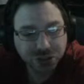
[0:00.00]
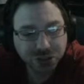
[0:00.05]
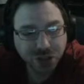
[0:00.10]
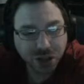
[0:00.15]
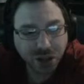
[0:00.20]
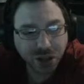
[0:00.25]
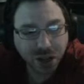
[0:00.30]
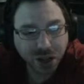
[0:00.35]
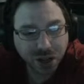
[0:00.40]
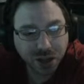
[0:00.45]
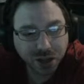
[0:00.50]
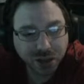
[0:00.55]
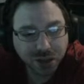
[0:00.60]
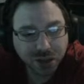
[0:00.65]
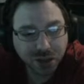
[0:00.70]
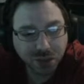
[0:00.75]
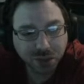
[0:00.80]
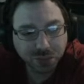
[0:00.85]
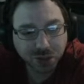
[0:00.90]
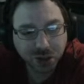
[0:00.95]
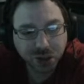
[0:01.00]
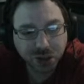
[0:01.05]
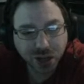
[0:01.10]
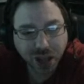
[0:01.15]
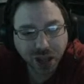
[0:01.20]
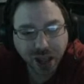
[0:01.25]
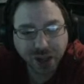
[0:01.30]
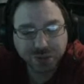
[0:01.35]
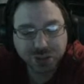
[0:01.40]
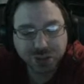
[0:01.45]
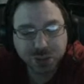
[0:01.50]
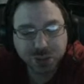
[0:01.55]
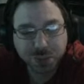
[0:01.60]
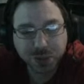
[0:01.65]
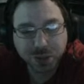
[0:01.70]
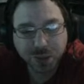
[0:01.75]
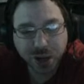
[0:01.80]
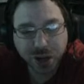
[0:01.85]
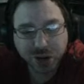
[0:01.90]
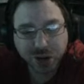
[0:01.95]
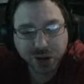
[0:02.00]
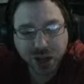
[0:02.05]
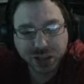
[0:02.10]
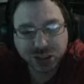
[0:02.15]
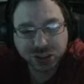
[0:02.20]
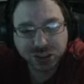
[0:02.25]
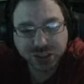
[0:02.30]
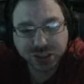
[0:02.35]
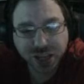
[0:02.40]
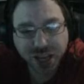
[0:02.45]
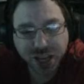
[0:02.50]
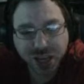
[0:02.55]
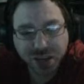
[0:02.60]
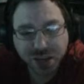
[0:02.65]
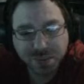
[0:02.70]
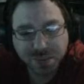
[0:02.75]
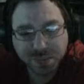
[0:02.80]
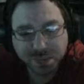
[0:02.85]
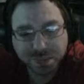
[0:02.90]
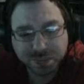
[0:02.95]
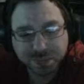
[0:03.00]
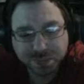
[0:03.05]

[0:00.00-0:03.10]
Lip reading: I have to spend a minor action to aim.